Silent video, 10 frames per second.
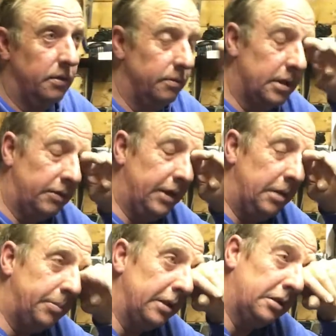whenever I
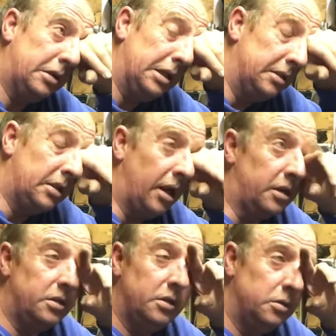built the
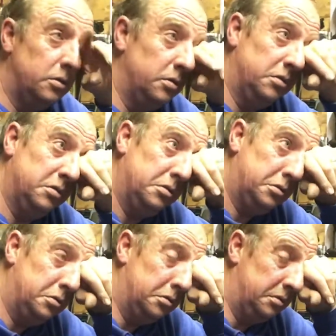Techno
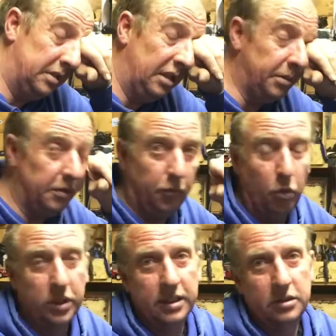
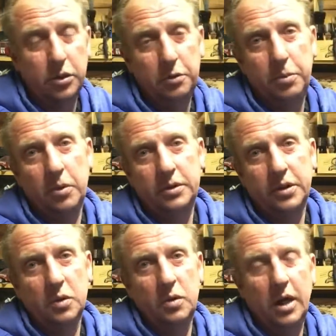EB48
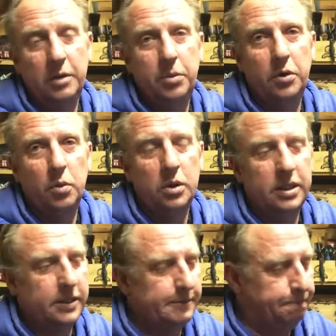2.0, I put one in
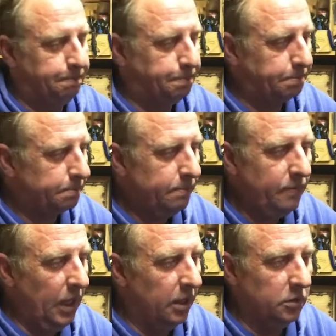it,
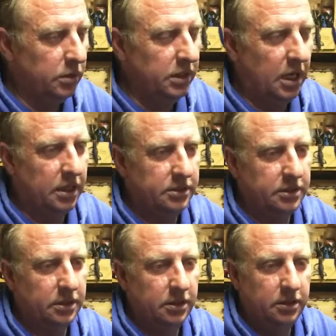and it only
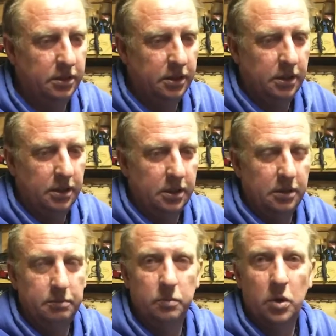lasted
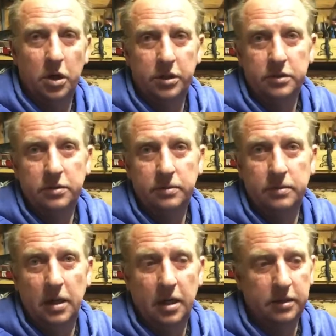one outing,
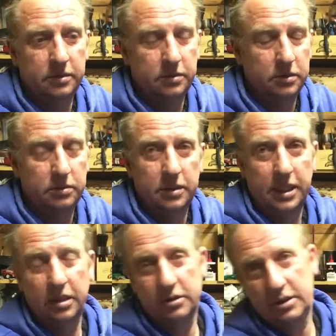and the
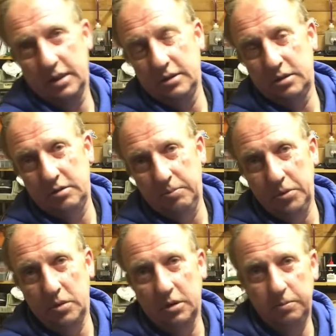gears didn't strip
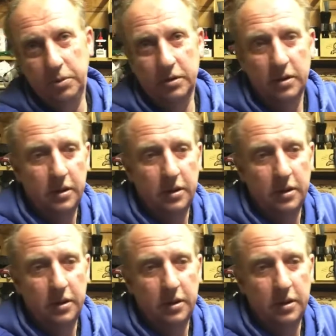on it, but